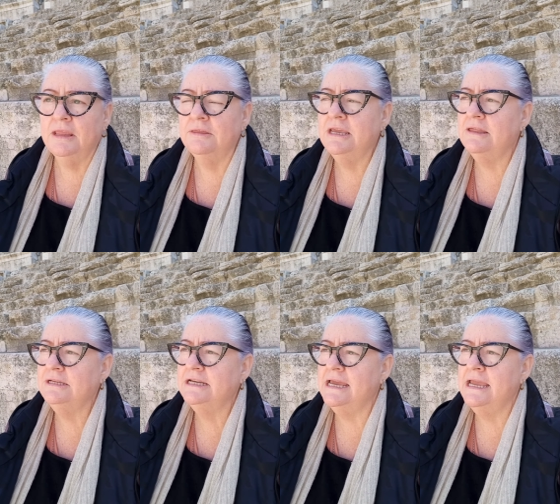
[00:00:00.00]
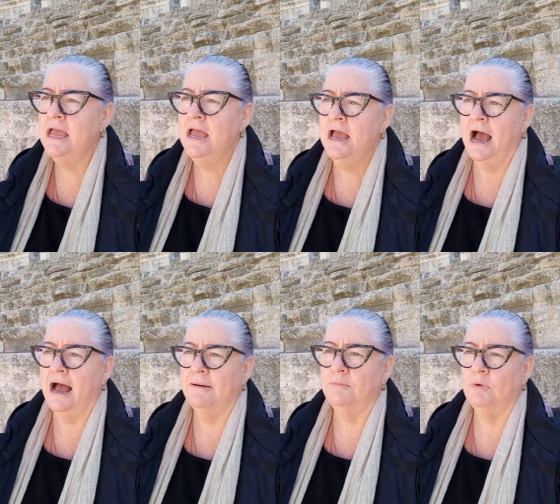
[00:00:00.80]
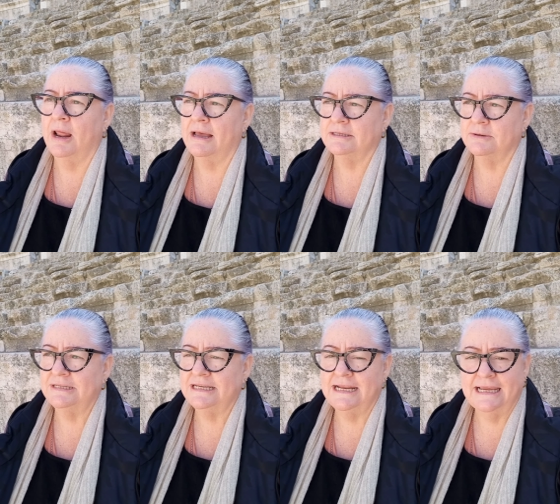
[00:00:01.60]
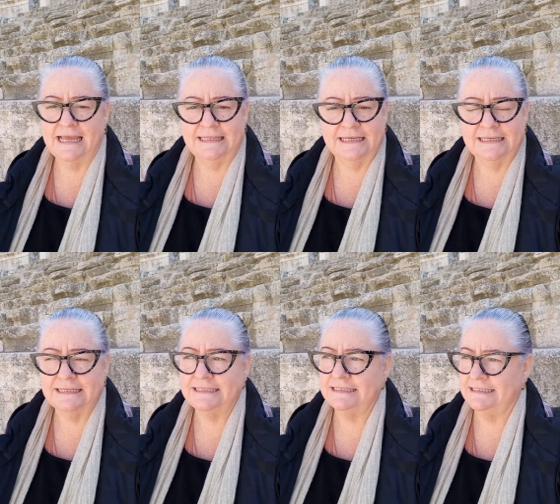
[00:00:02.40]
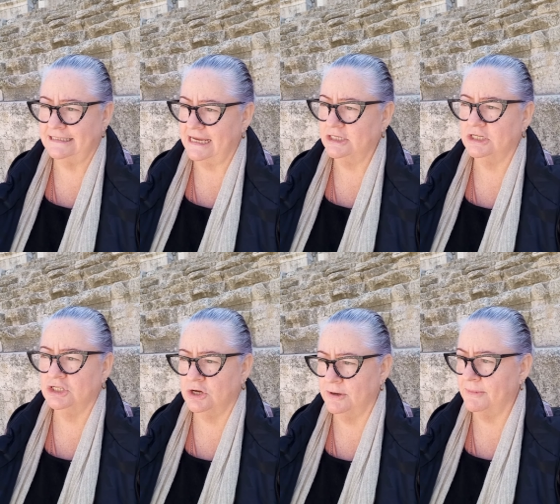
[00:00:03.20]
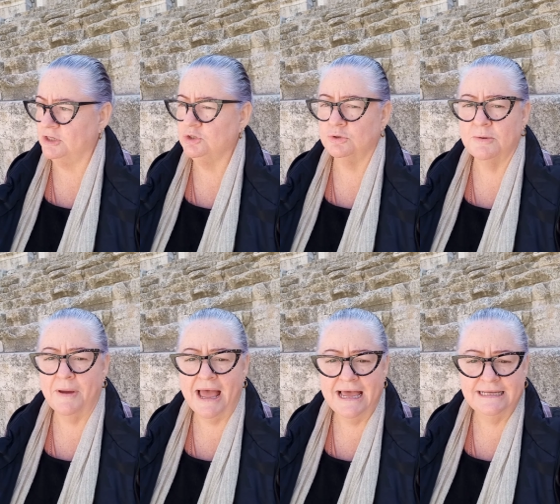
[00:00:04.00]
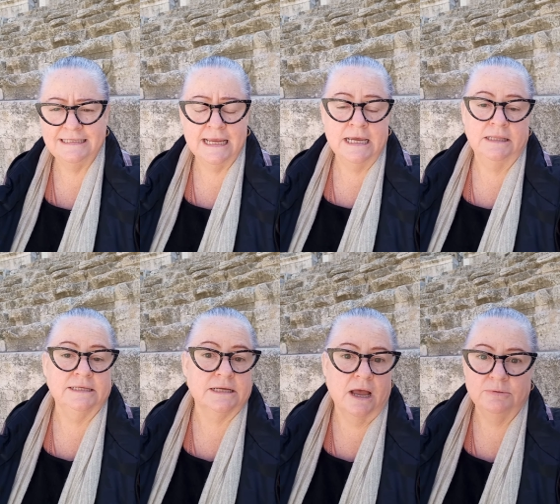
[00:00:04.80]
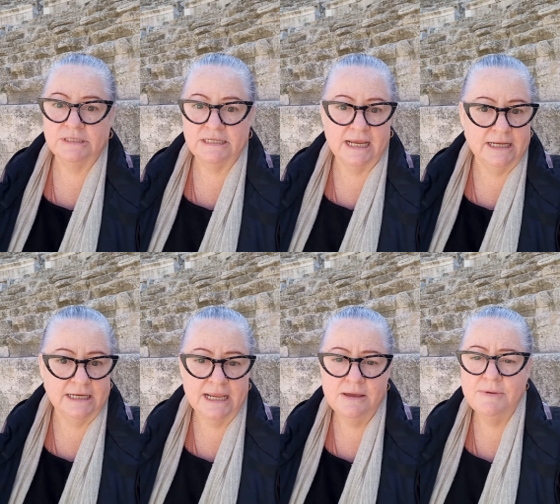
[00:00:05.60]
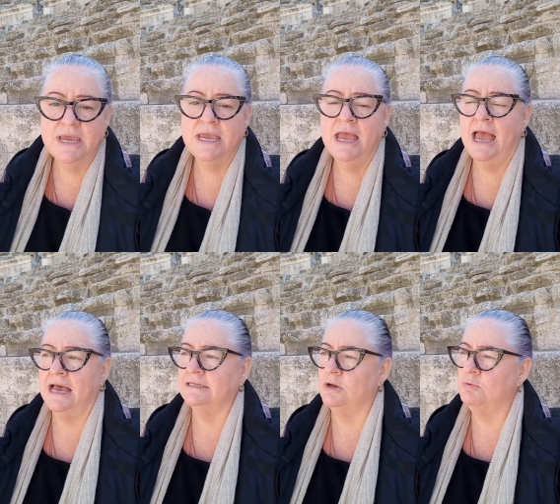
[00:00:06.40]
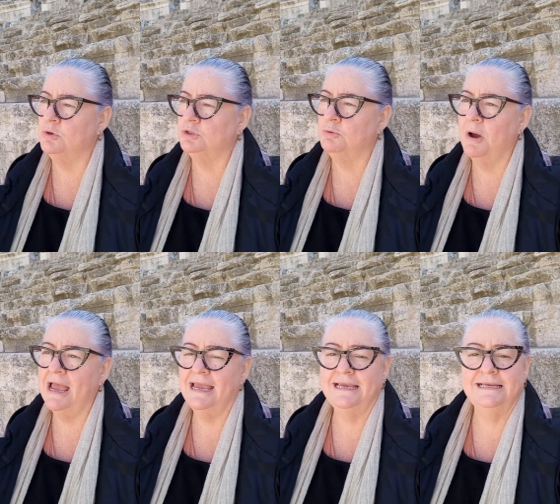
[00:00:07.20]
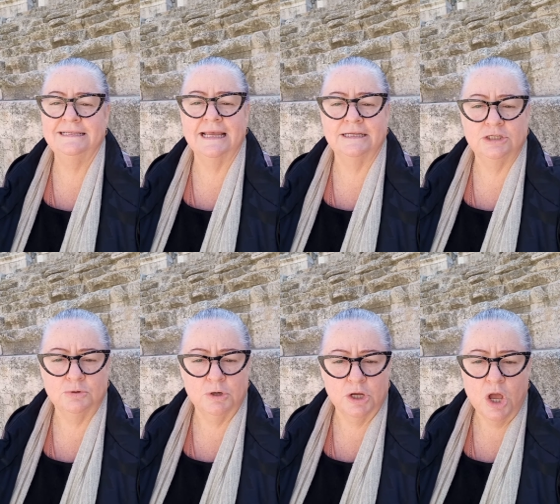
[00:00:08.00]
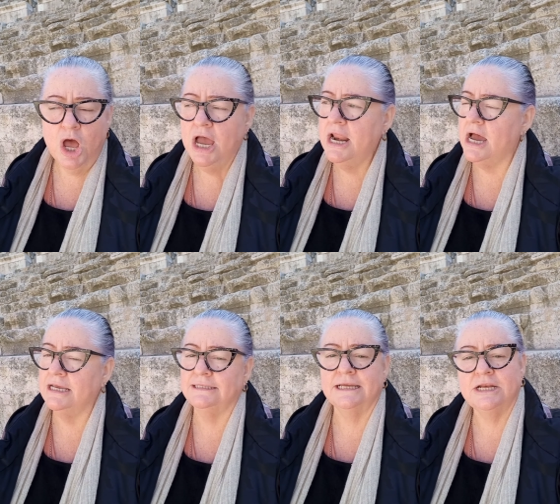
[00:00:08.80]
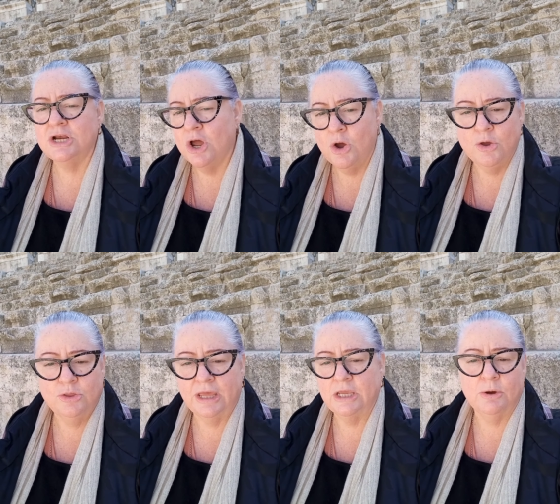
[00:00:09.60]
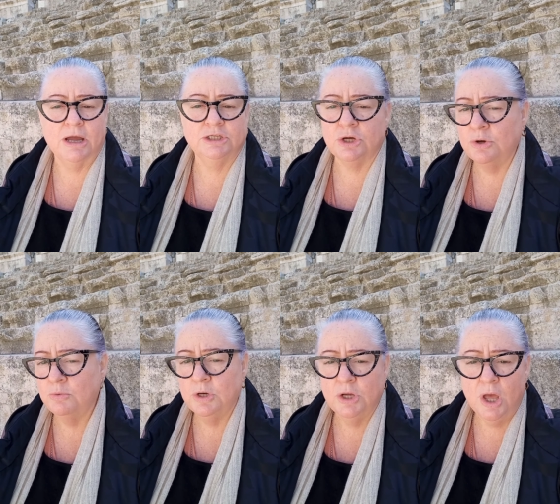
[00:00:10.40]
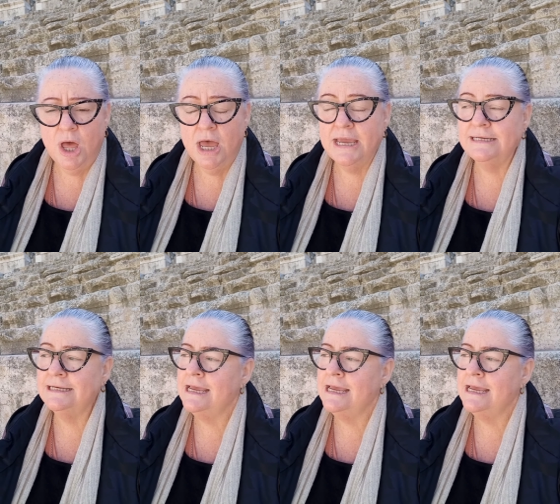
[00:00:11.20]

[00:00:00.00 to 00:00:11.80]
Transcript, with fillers: the other day, um, as I was standing at the station showing my Jordan Pass, this guy was standing near me. As I walked away, he said, do you want a guide? I said, no, thank you, I don't want a guide.